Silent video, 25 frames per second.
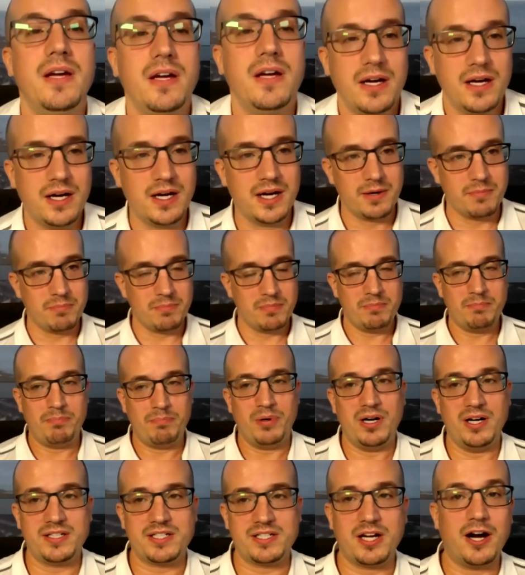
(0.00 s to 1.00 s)

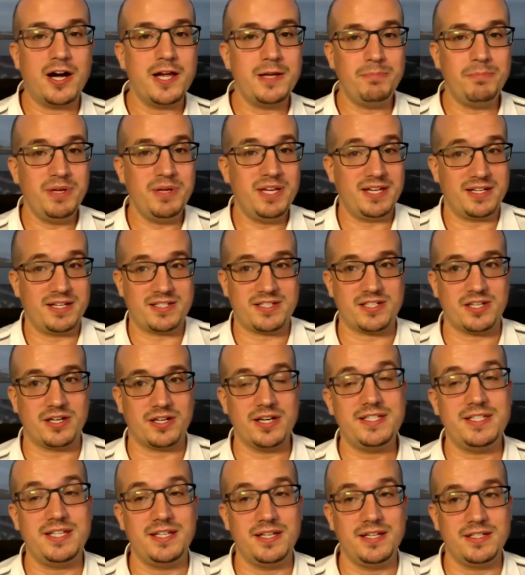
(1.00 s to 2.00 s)
but I'd be
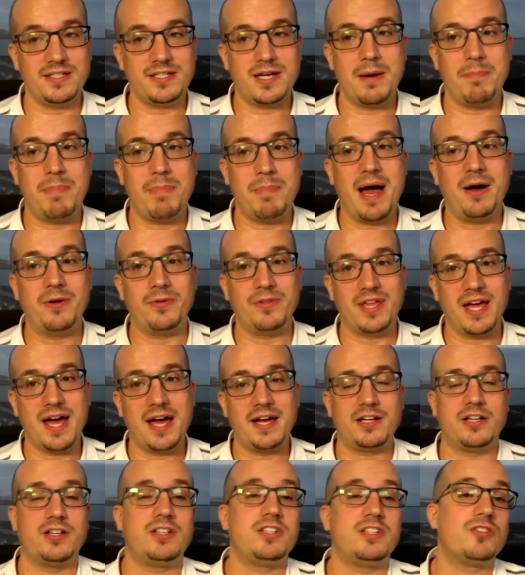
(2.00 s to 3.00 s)
excited about
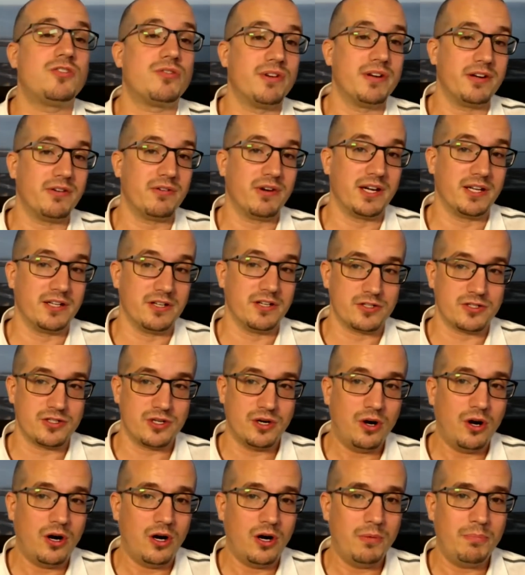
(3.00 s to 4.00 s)
that triggering the
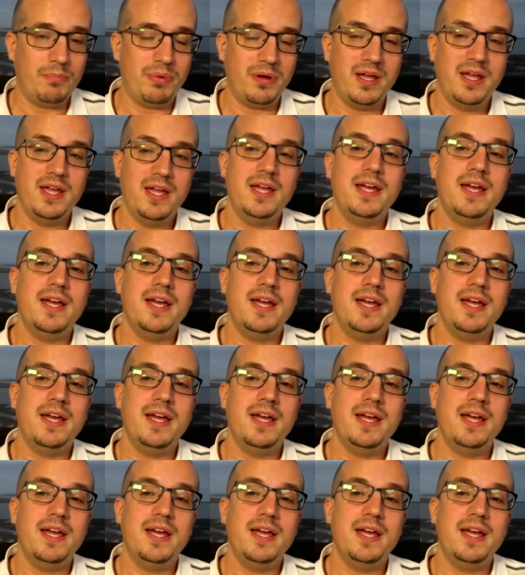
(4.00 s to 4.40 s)
top